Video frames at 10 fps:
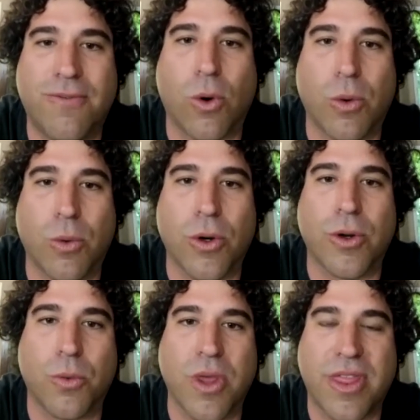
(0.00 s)
forward
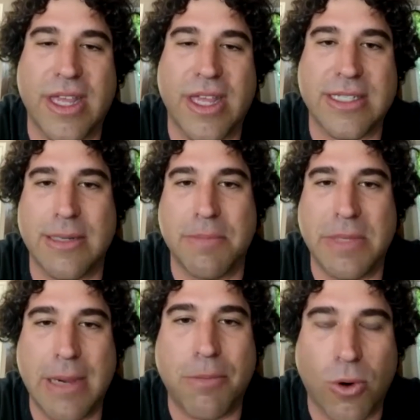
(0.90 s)
with things and
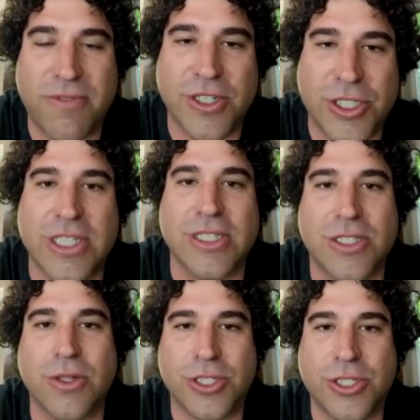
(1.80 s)
become more efficient so
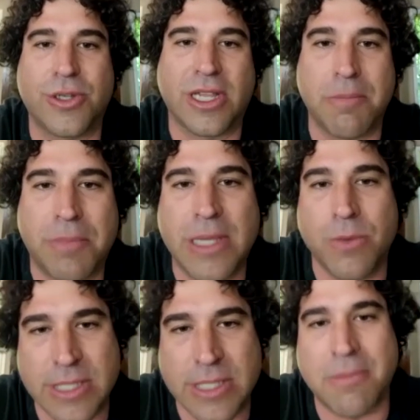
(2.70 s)
that you can compete
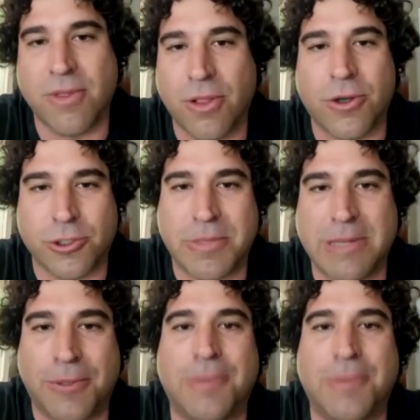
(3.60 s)
with some of the larger people.